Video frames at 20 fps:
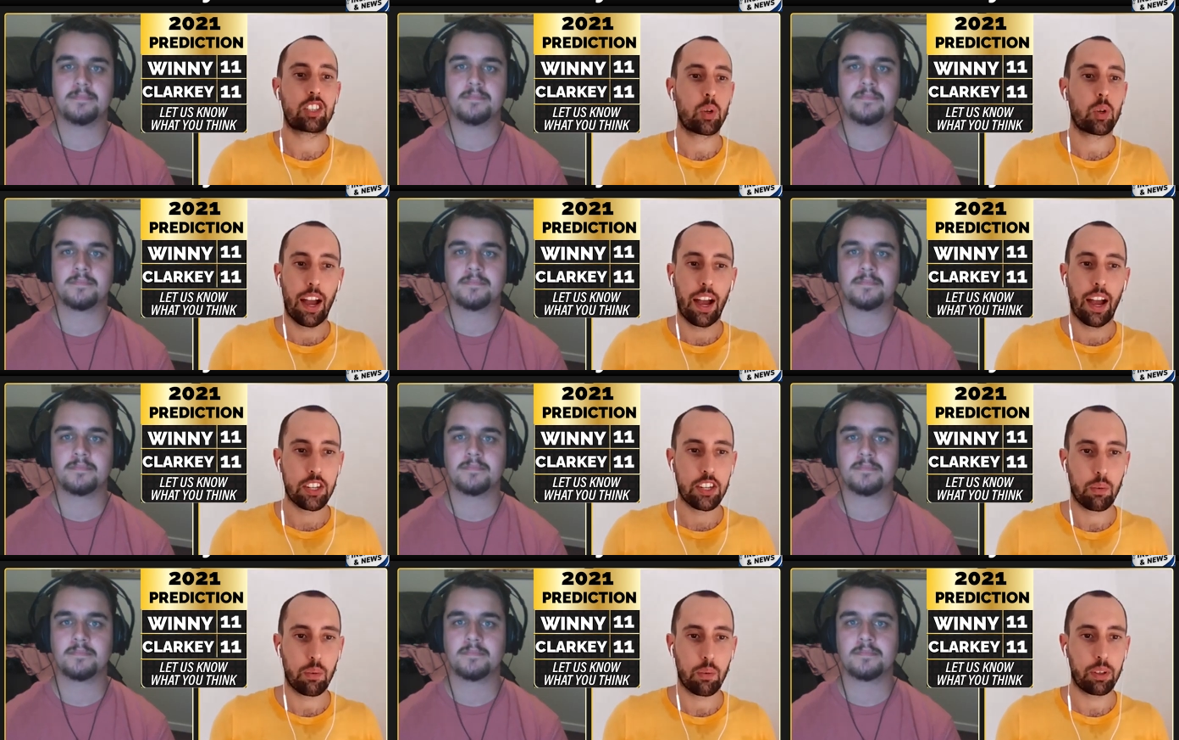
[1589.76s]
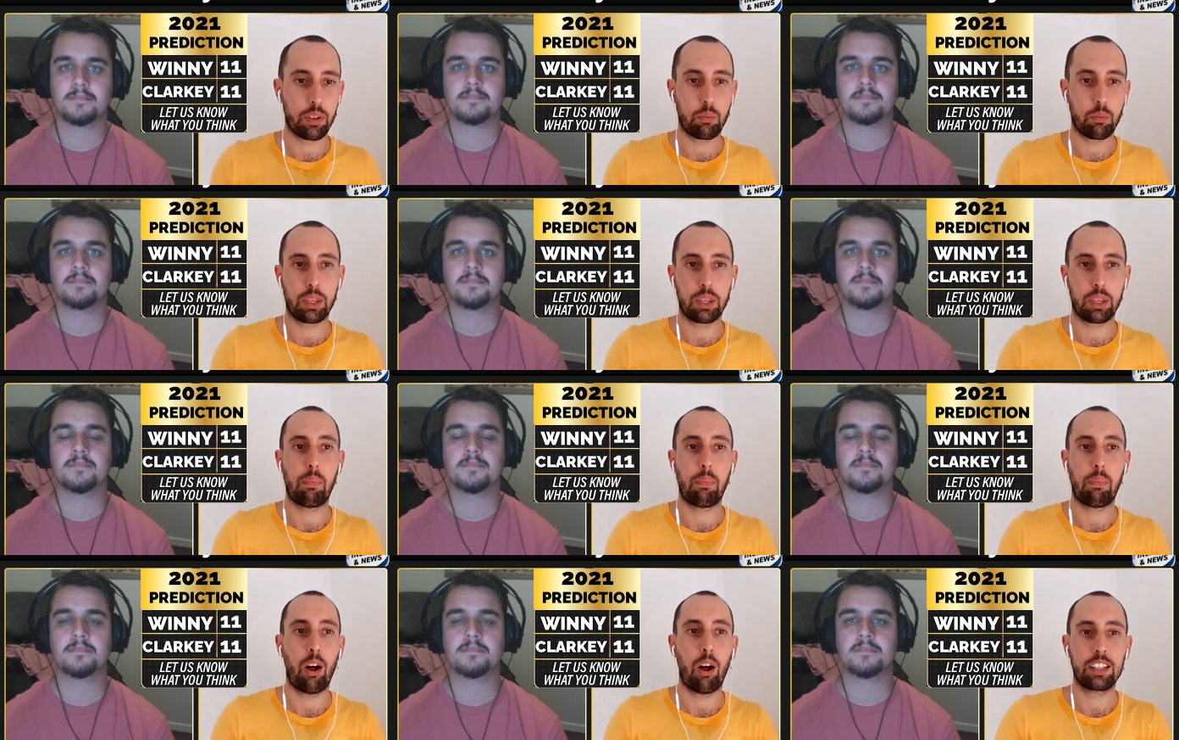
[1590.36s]
Speaker 1: situation
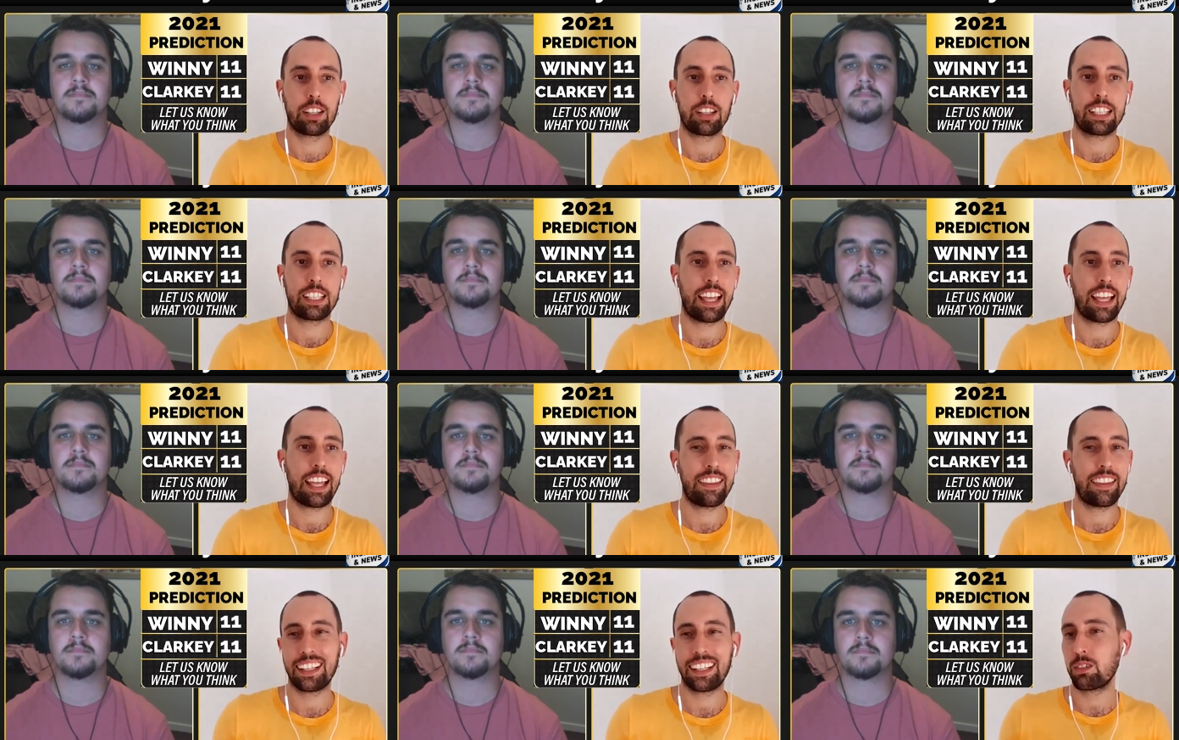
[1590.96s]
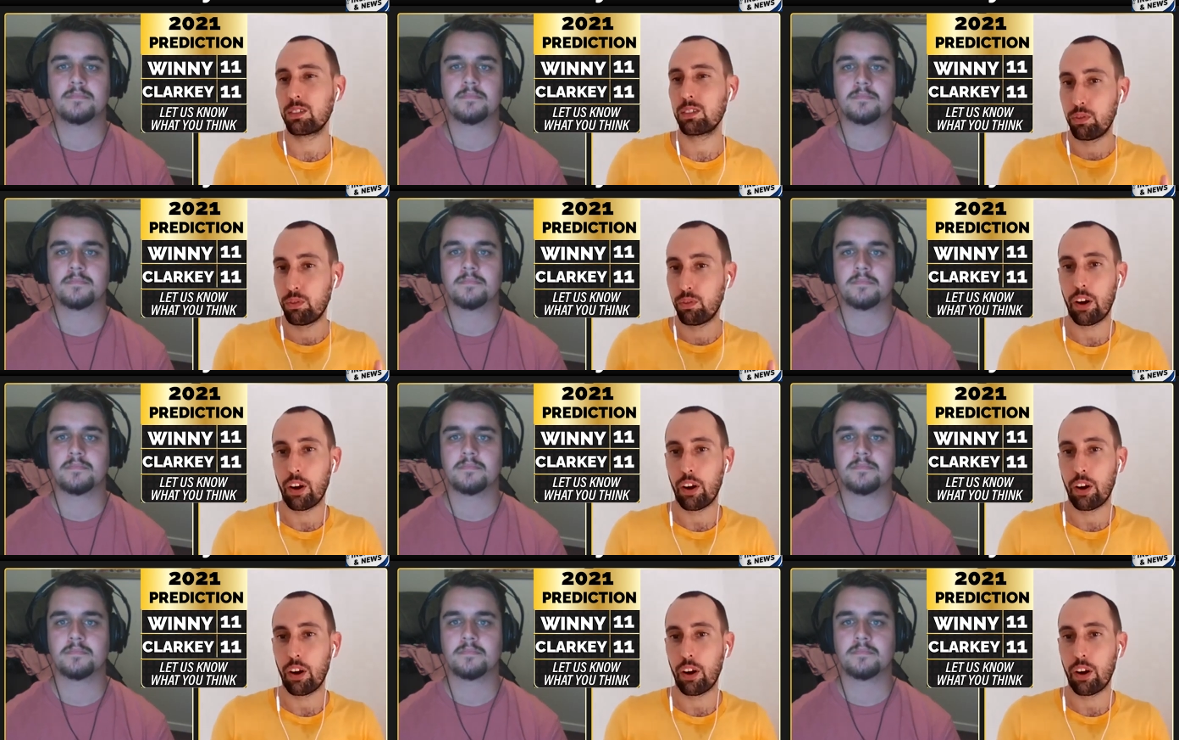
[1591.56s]
with the policy there. And that's